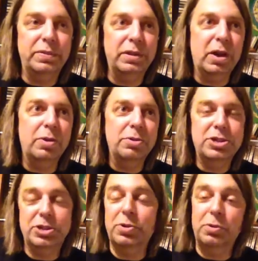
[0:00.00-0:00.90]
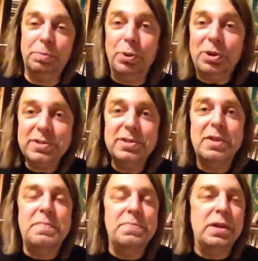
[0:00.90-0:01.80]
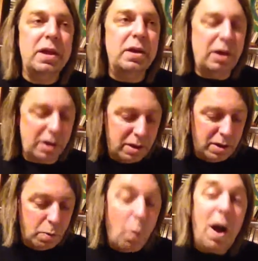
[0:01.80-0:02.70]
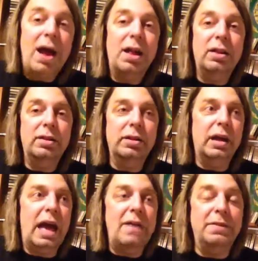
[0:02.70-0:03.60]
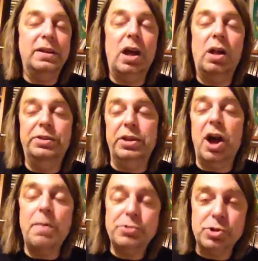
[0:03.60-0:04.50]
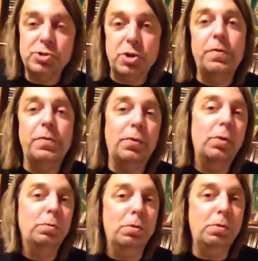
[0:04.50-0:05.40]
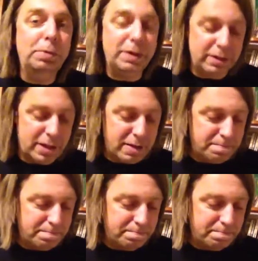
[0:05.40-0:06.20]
original books, while having all the options of a full role-playing game.